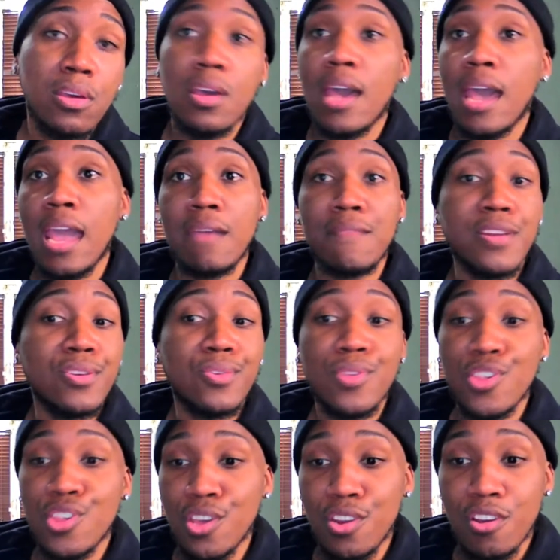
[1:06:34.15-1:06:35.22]
I ain't gonna do this
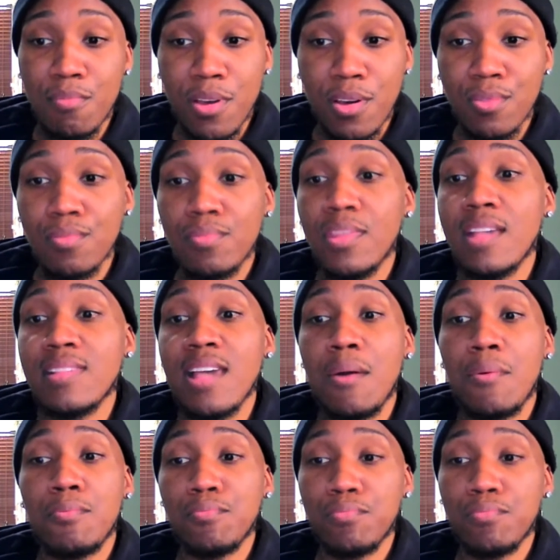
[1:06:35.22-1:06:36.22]
shit no more. That's how